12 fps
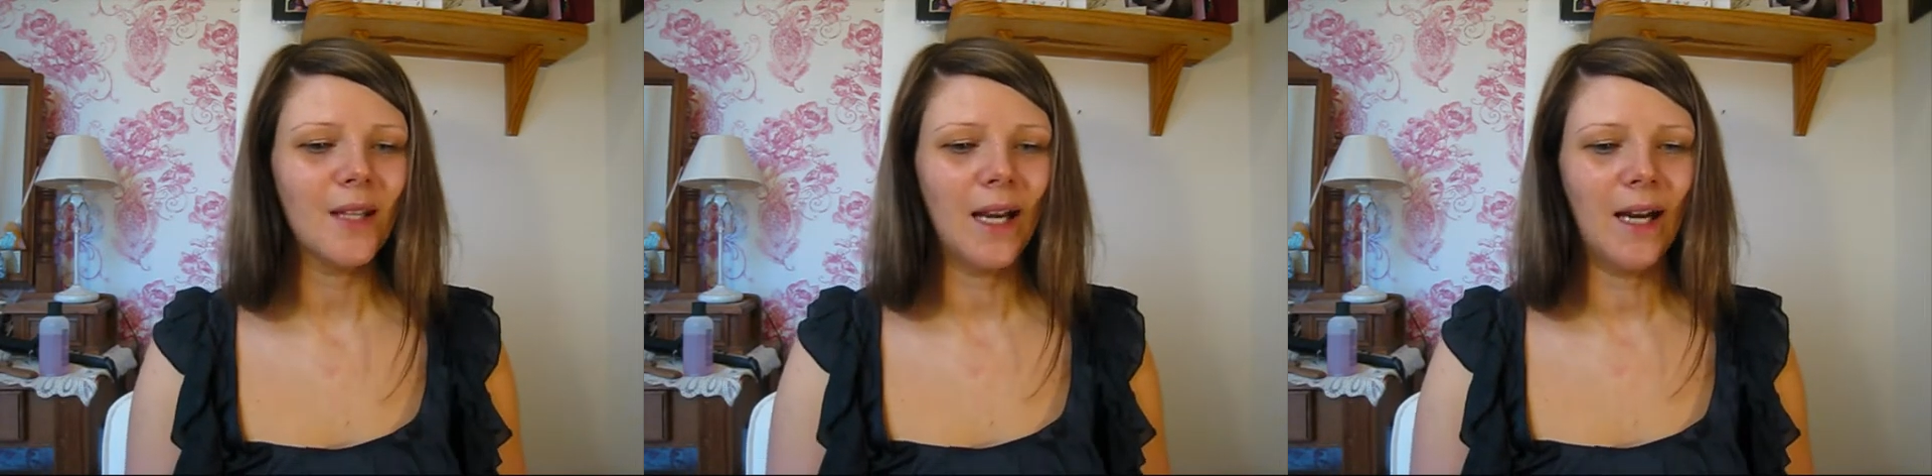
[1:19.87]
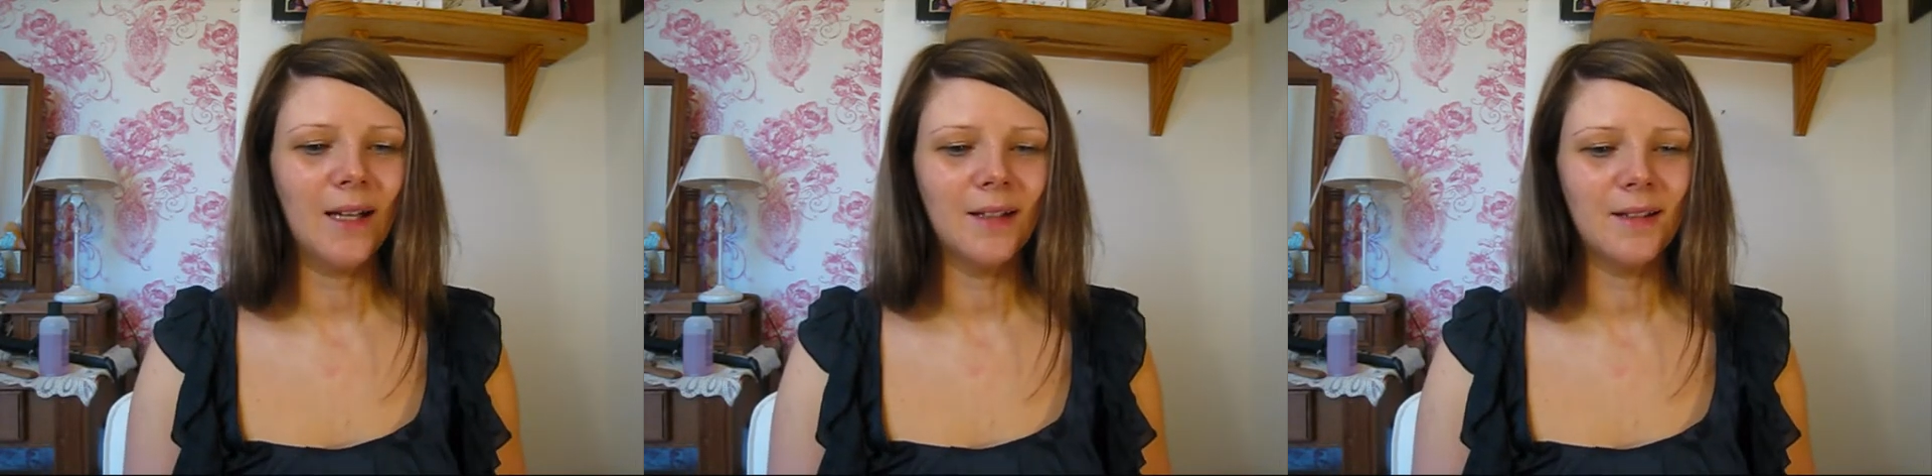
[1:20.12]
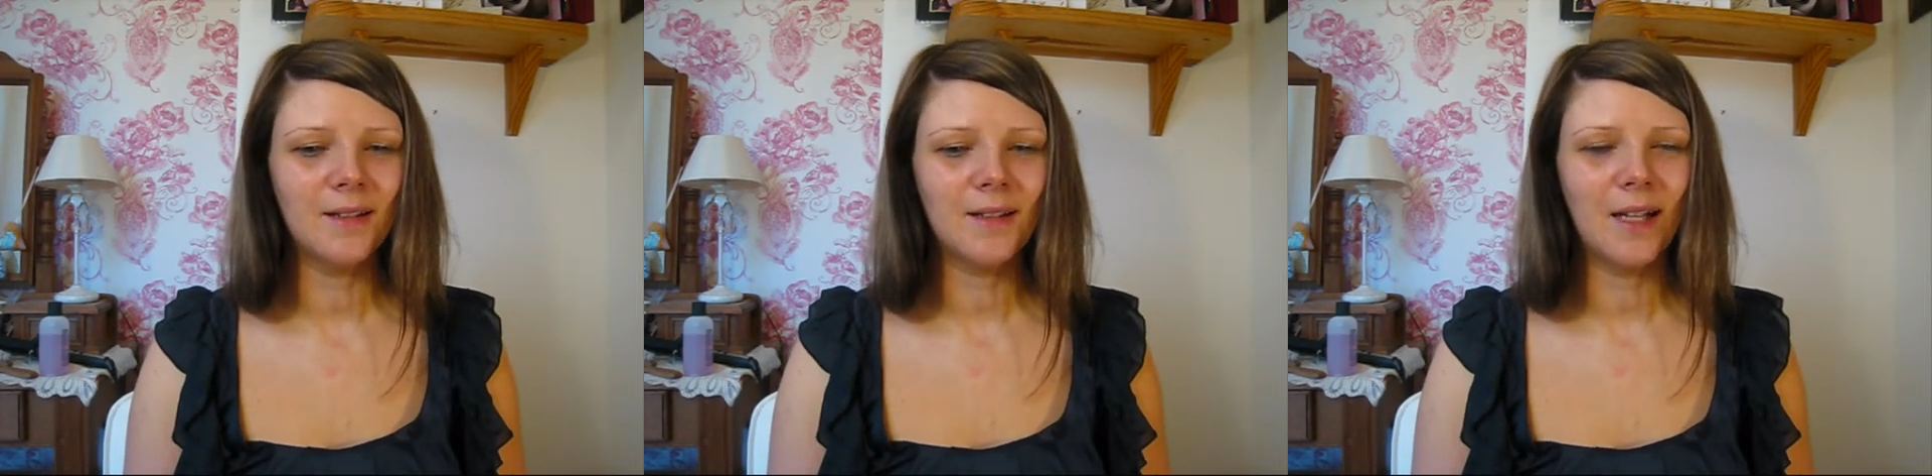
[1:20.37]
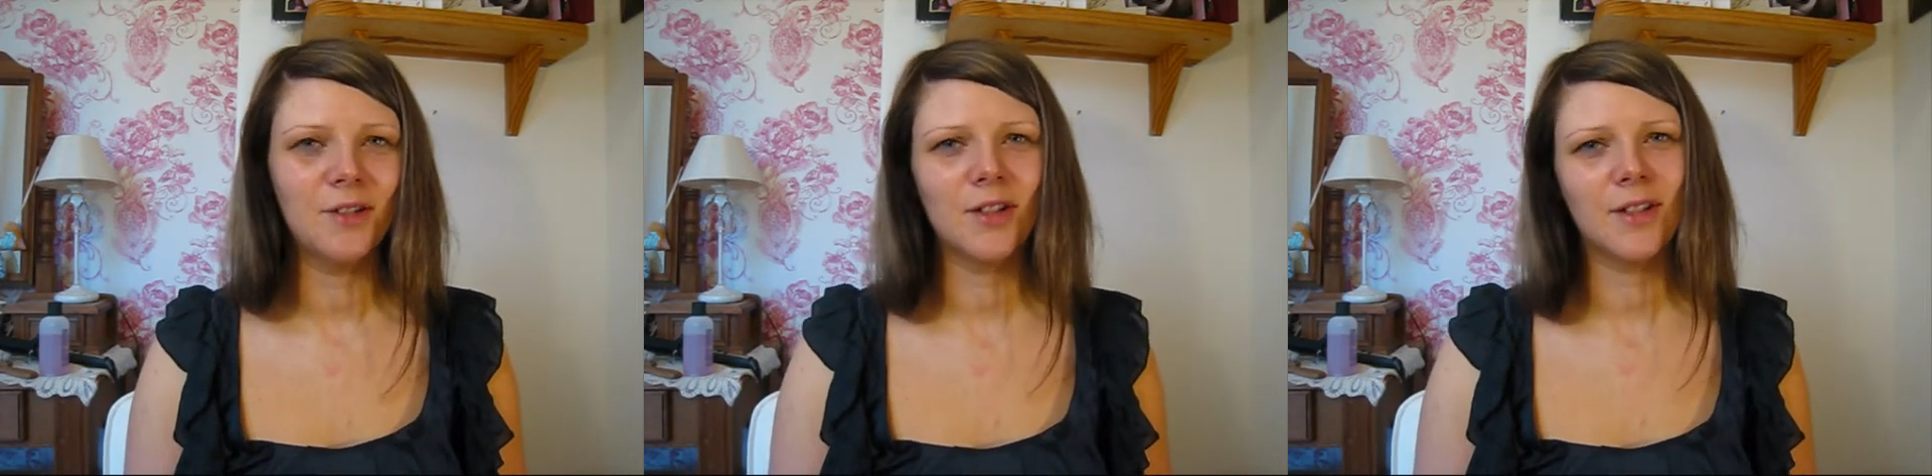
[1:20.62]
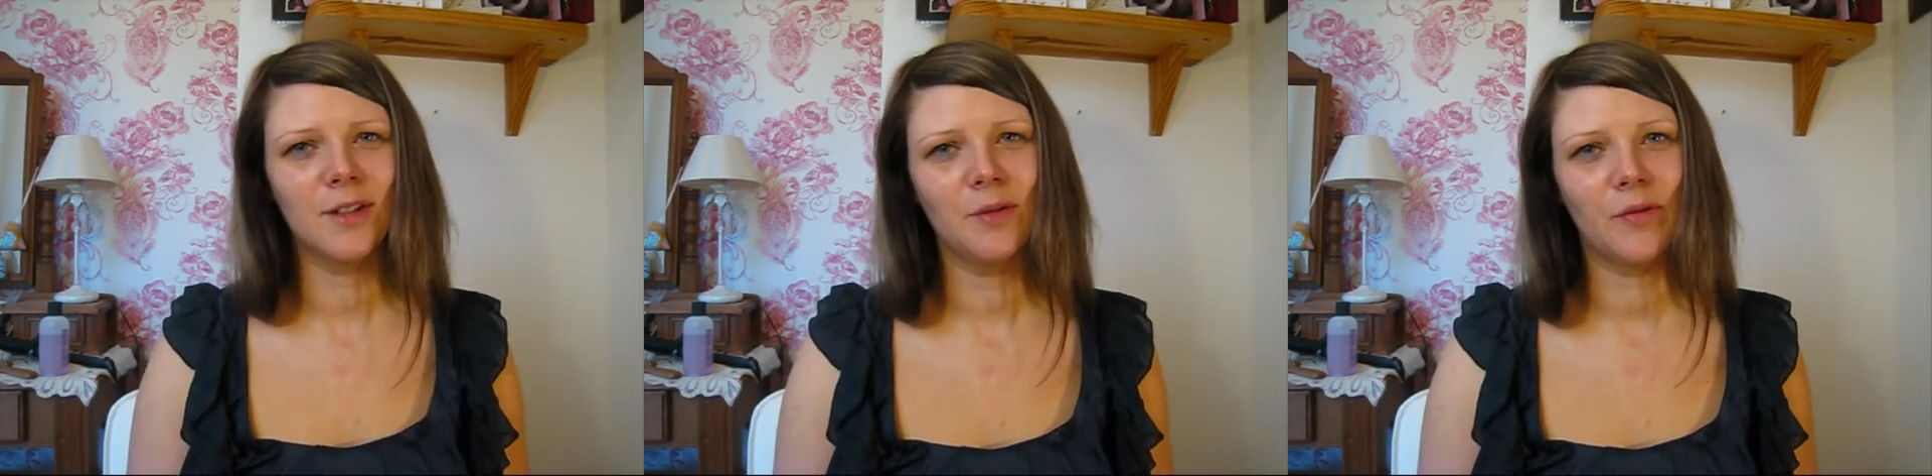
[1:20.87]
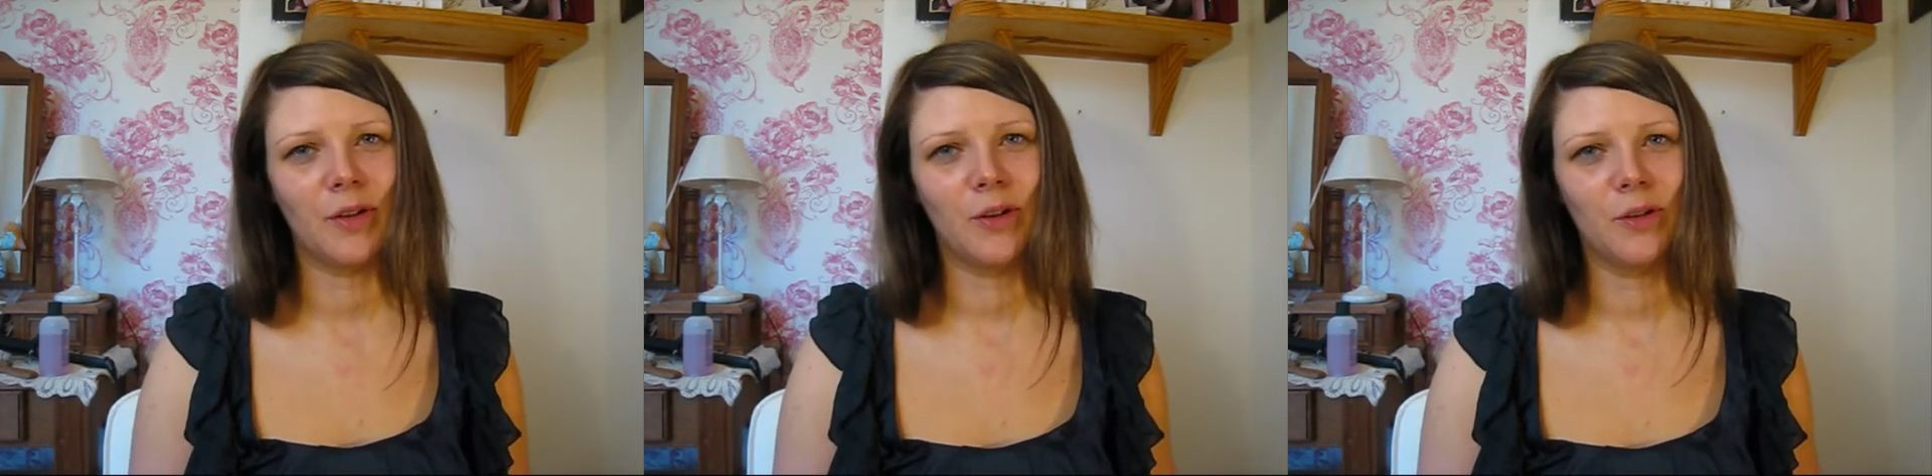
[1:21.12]
And I just
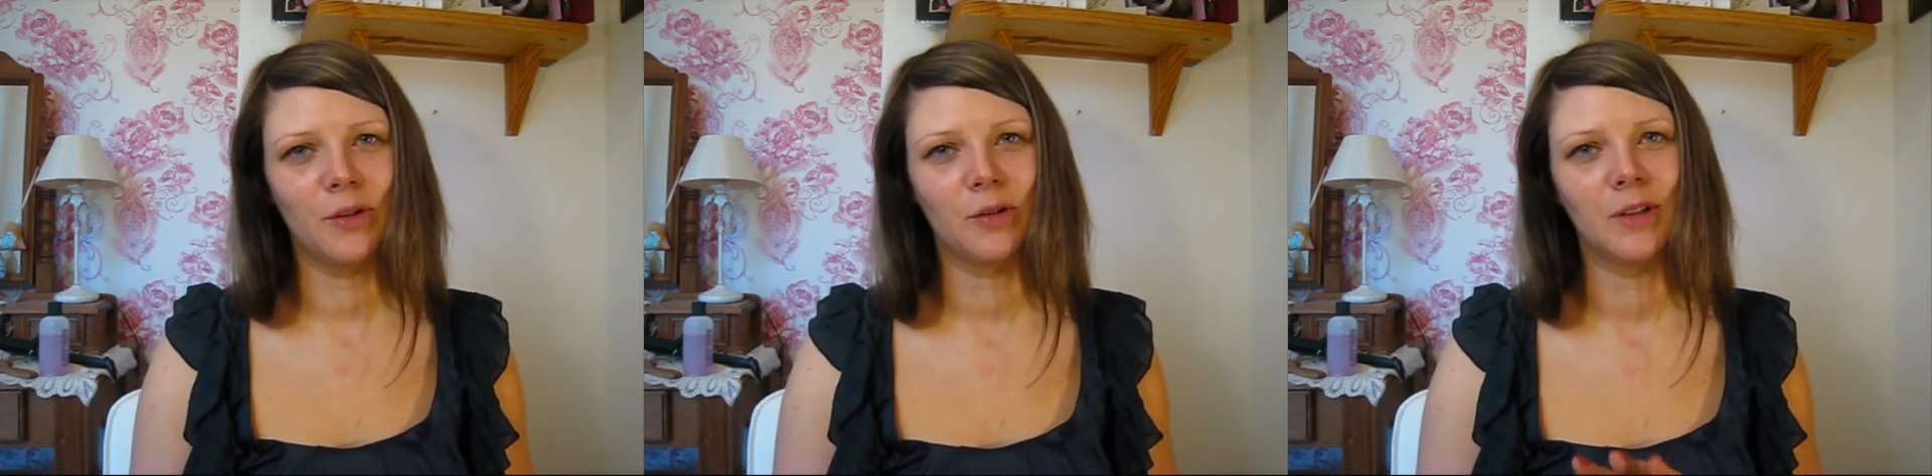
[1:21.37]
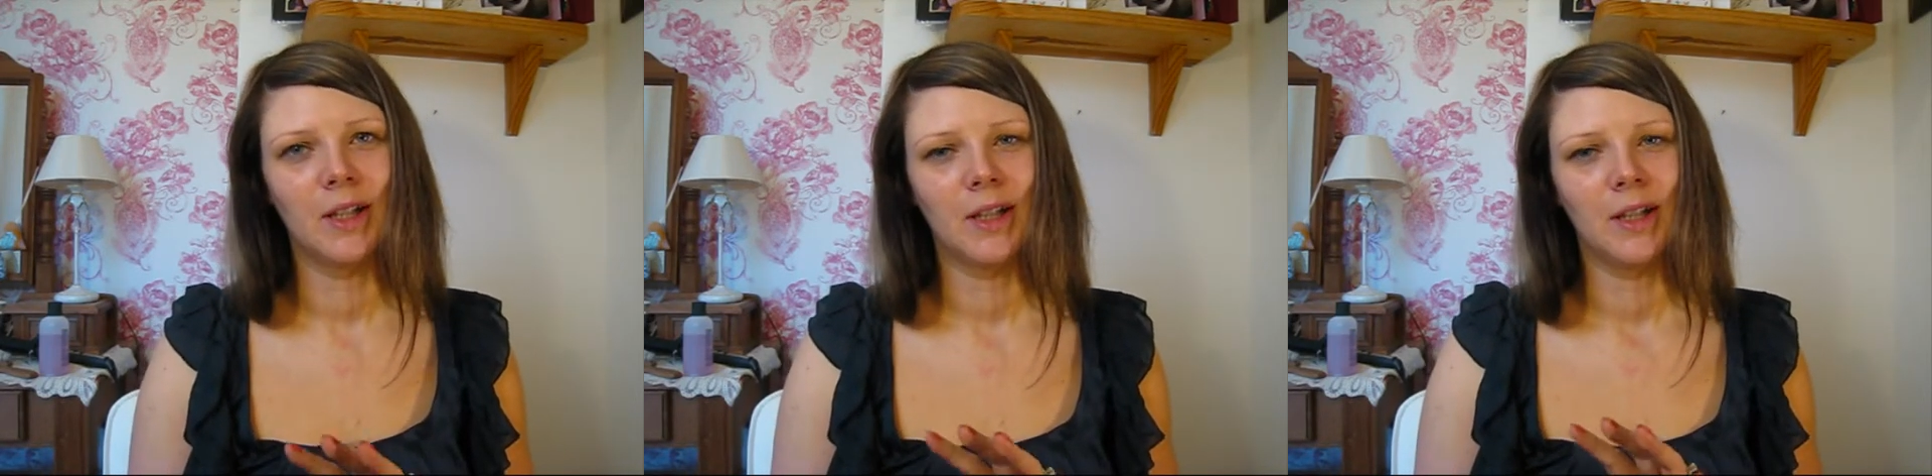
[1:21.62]
love the whole